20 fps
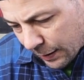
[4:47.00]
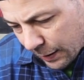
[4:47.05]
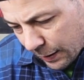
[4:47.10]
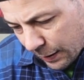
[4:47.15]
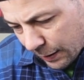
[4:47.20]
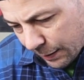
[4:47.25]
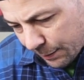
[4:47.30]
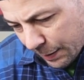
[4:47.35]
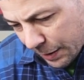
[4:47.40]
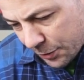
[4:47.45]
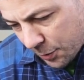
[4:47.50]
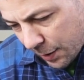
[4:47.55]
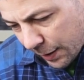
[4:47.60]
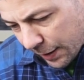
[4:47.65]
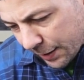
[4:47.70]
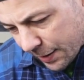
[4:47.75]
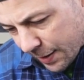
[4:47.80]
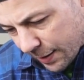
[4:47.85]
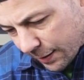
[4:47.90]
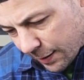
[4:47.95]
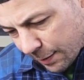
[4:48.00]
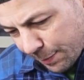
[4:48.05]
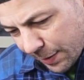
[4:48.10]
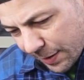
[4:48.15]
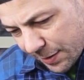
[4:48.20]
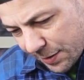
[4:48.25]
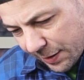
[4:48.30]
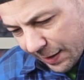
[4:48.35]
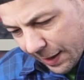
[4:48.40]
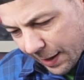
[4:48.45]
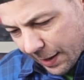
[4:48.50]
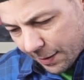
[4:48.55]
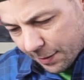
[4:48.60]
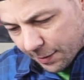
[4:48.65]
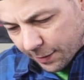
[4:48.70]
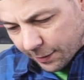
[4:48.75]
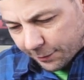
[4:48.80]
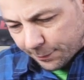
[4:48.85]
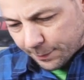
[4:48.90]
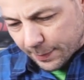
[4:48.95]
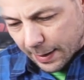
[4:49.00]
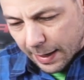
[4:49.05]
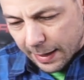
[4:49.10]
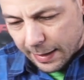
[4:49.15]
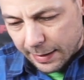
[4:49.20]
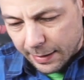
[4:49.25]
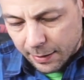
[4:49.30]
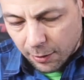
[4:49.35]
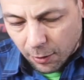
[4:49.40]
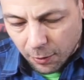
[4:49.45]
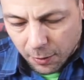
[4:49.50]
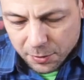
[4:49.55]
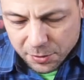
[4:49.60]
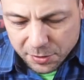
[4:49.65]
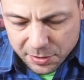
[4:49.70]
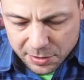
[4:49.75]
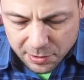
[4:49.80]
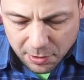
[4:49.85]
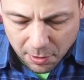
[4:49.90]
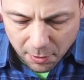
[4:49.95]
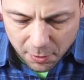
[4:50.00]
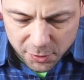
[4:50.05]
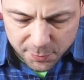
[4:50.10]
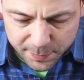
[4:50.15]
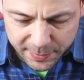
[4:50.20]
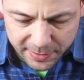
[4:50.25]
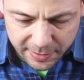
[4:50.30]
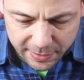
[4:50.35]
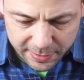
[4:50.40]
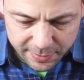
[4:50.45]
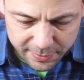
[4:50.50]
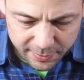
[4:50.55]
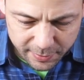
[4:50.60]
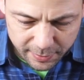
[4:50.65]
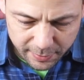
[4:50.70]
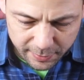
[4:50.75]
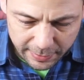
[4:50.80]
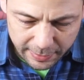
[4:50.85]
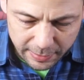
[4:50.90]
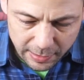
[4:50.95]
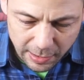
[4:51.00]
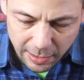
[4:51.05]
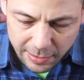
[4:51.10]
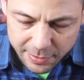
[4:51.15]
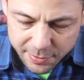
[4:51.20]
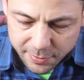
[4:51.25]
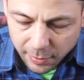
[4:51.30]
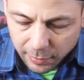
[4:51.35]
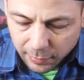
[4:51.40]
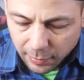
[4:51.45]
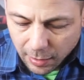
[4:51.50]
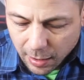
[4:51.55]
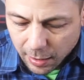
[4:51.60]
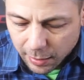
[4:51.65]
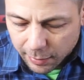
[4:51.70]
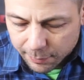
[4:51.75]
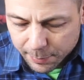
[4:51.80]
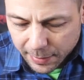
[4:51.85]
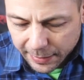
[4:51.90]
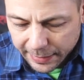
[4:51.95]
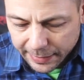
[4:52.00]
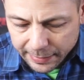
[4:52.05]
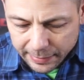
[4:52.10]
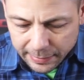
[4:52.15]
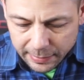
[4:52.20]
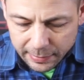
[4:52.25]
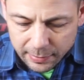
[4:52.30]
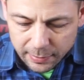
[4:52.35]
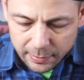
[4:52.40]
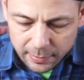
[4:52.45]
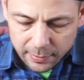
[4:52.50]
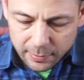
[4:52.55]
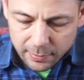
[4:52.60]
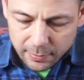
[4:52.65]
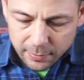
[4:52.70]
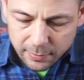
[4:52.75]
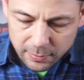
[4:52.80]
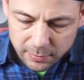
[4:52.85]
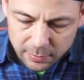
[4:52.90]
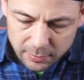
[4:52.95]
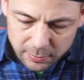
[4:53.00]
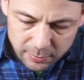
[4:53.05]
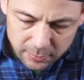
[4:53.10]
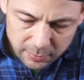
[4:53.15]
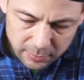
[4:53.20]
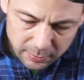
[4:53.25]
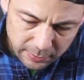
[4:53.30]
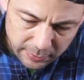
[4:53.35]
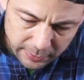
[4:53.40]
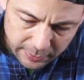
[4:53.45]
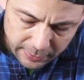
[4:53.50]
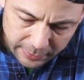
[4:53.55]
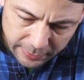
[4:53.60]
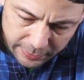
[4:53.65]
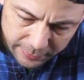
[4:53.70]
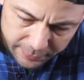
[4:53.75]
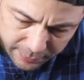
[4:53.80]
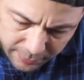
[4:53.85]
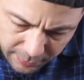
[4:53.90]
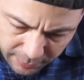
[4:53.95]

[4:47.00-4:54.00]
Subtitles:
I try to take the best care of my RC cars because they cost a lot of money. And